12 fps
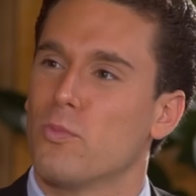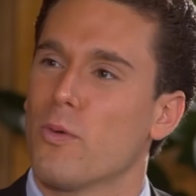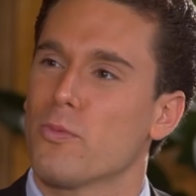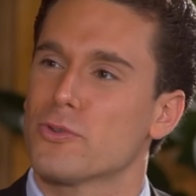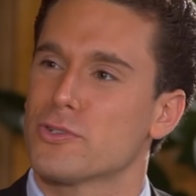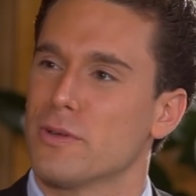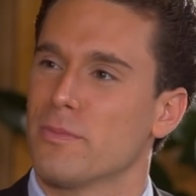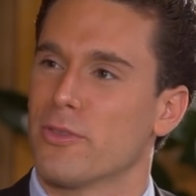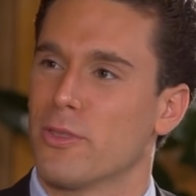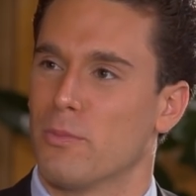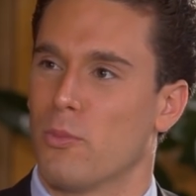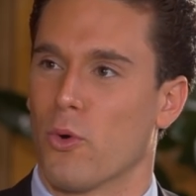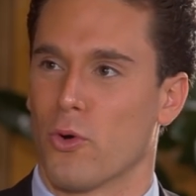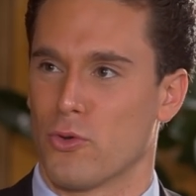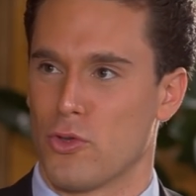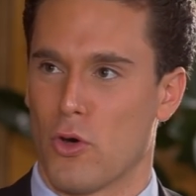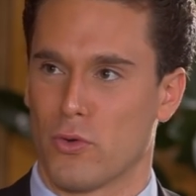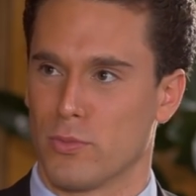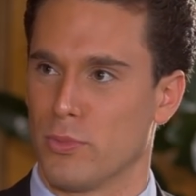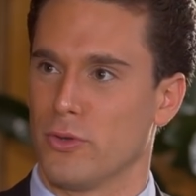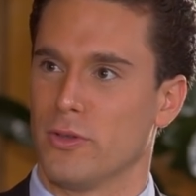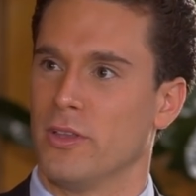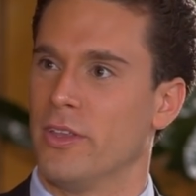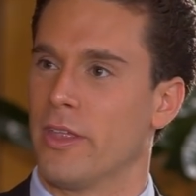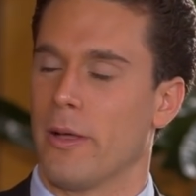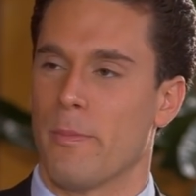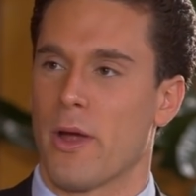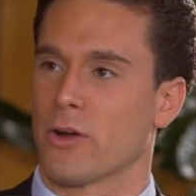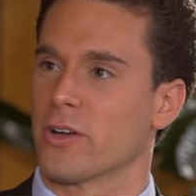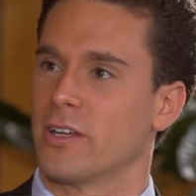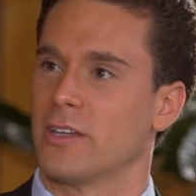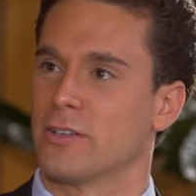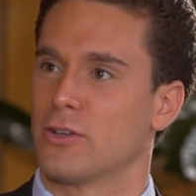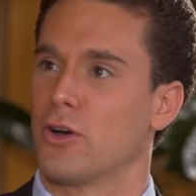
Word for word: What were some of the more notable American